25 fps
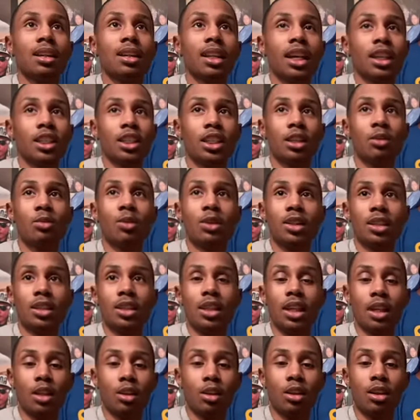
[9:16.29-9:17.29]
like she
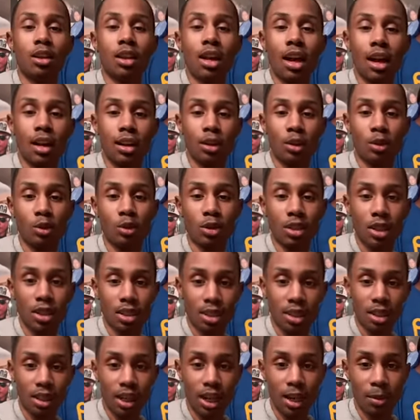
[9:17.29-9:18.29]
was and in, got induced
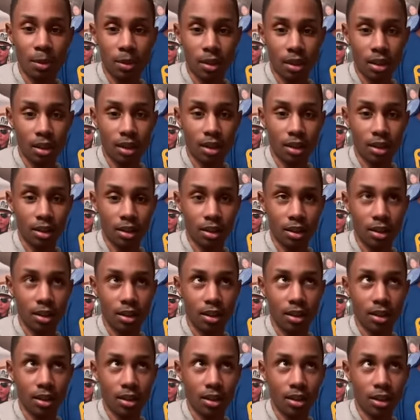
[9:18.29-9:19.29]
into labor early
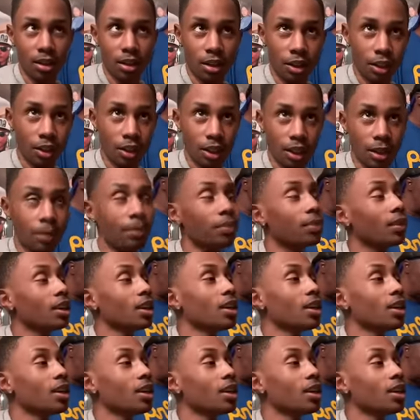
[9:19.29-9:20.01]
early.